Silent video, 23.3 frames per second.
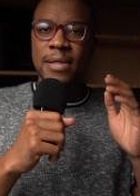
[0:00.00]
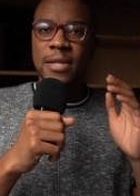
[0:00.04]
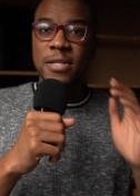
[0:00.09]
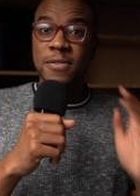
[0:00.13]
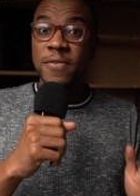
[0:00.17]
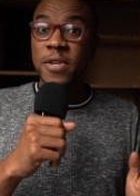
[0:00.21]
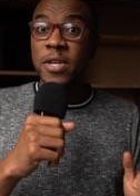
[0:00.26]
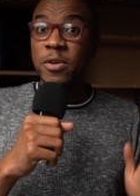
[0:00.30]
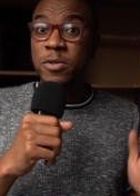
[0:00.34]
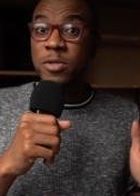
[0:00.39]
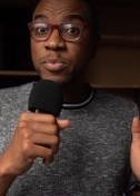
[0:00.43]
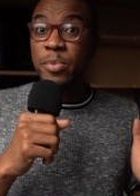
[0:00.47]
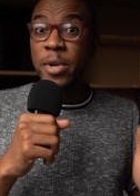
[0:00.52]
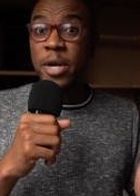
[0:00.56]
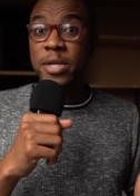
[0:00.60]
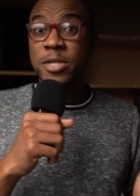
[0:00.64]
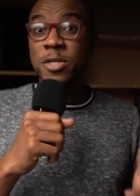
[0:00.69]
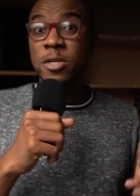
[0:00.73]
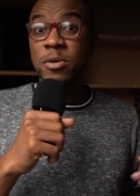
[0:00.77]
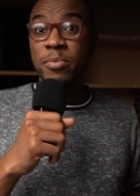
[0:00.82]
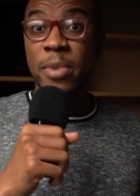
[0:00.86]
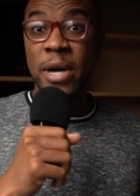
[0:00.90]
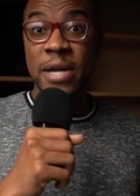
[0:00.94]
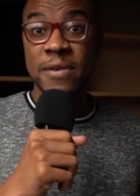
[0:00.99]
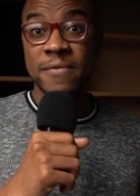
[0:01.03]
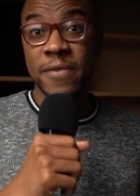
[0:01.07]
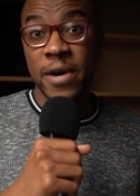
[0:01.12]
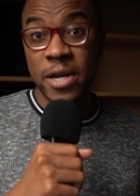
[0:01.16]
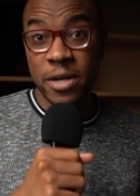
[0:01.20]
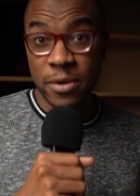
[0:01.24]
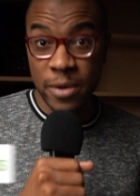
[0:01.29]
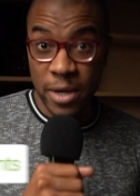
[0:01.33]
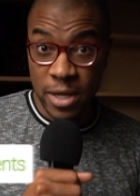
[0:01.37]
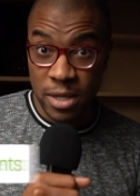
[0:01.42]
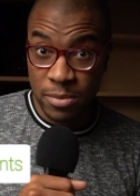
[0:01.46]
This video is brought to you by
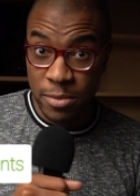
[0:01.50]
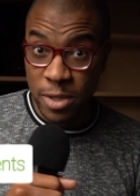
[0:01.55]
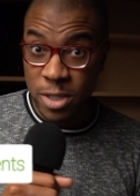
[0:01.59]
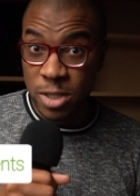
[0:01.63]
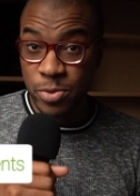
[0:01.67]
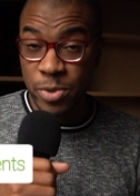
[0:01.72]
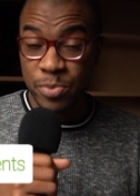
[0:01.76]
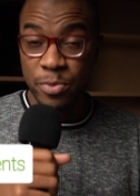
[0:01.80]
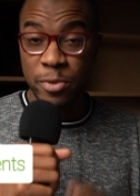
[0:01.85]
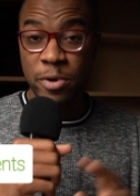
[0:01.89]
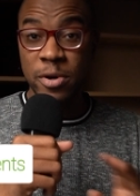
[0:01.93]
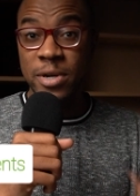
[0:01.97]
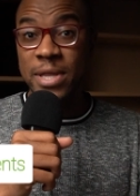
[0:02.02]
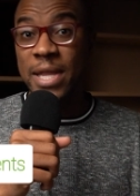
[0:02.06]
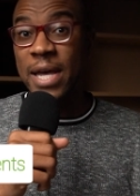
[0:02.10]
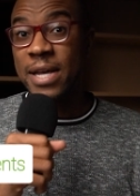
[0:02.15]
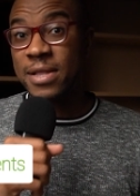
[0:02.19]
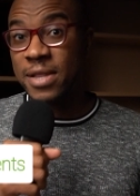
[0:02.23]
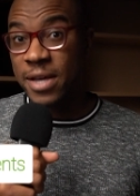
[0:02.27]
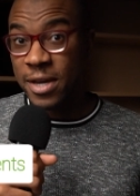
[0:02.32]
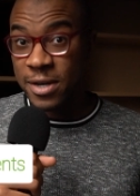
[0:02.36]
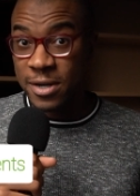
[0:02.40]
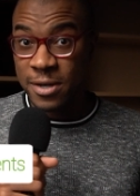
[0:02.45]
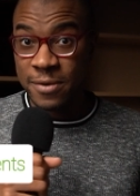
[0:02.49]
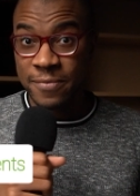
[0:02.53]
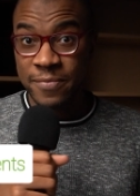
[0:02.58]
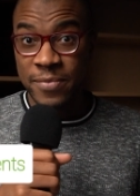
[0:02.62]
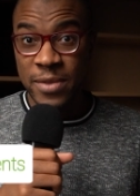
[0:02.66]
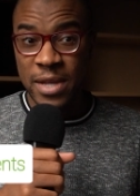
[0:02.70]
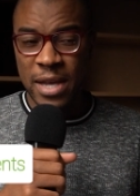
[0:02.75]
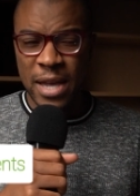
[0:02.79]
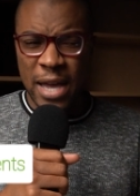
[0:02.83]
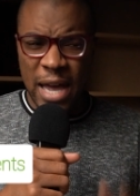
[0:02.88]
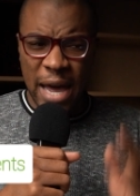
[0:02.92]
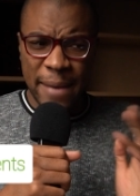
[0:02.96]
Envato Elements, but more on that later.
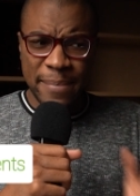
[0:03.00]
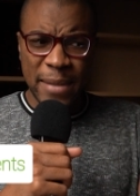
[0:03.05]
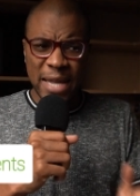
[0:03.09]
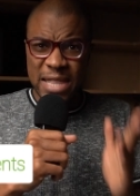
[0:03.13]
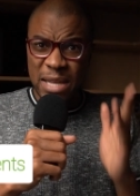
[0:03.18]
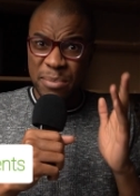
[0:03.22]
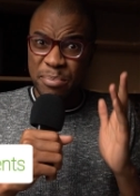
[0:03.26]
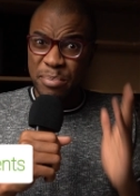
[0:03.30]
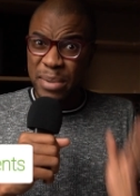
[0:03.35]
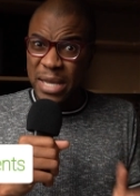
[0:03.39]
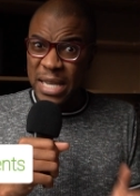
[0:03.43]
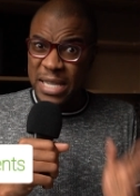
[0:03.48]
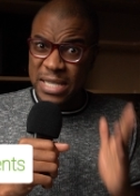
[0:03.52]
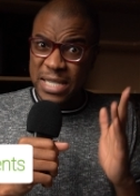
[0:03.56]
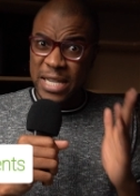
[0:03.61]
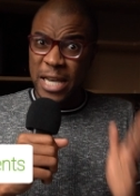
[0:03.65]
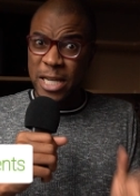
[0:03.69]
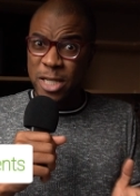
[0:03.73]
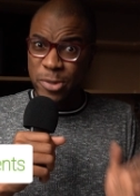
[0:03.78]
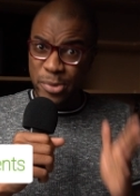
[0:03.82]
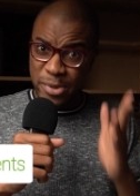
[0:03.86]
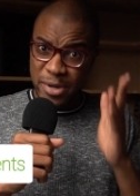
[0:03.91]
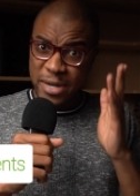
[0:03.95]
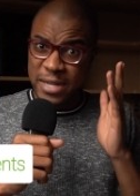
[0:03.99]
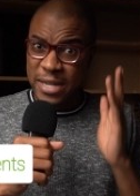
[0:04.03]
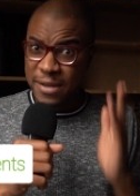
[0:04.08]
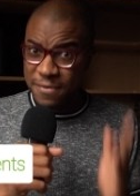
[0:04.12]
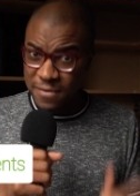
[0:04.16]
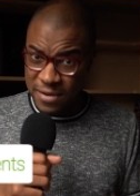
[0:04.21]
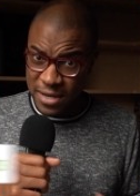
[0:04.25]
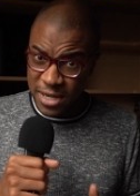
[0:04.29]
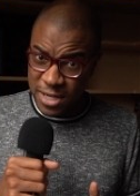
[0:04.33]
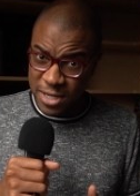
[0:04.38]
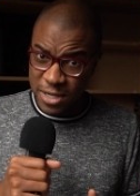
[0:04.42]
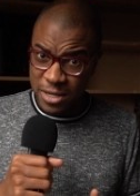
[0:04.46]
I'm not the biggest expert on
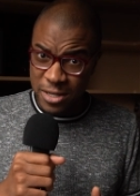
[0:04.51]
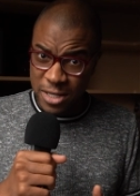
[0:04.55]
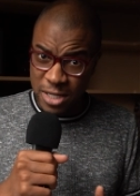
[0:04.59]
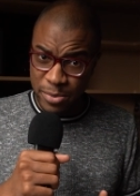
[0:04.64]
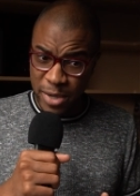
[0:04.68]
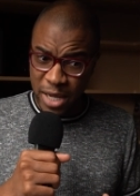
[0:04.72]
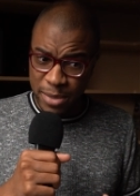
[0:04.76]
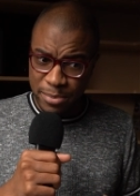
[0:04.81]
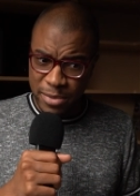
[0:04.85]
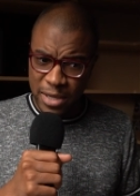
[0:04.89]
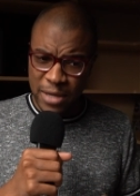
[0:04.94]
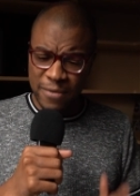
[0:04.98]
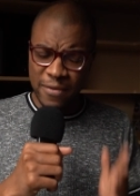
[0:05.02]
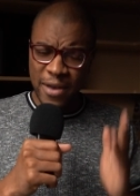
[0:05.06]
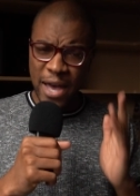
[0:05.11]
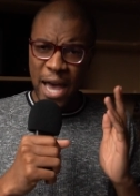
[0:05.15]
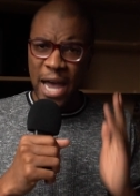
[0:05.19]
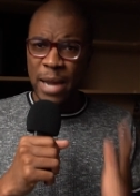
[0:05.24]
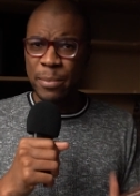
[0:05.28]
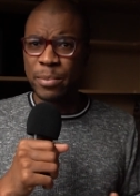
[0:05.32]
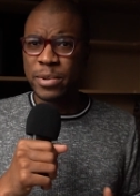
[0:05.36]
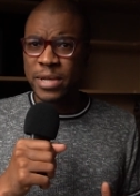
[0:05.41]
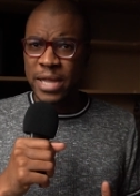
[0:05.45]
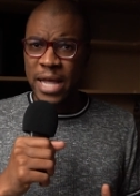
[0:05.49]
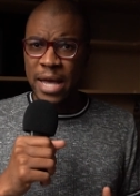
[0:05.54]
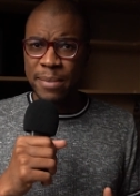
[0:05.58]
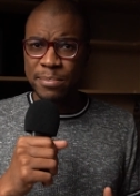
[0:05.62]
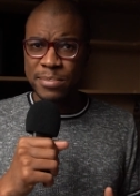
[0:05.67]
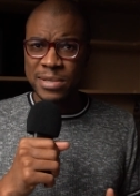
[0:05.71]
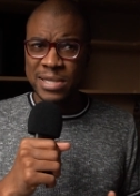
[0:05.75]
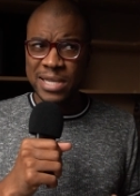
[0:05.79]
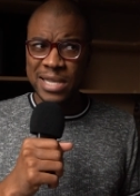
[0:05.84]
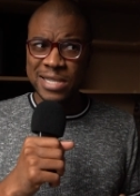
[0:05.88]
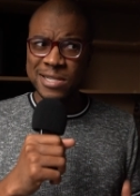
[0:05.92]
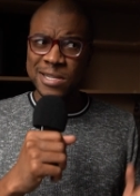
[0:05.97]
definitions, but I believe that
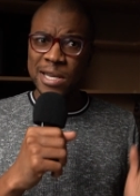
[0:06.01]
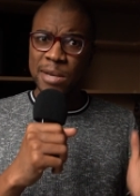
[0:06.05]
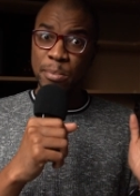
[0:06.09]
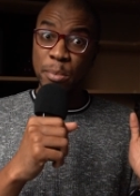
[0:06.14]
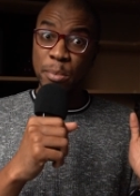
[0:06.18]
hyperlapse is a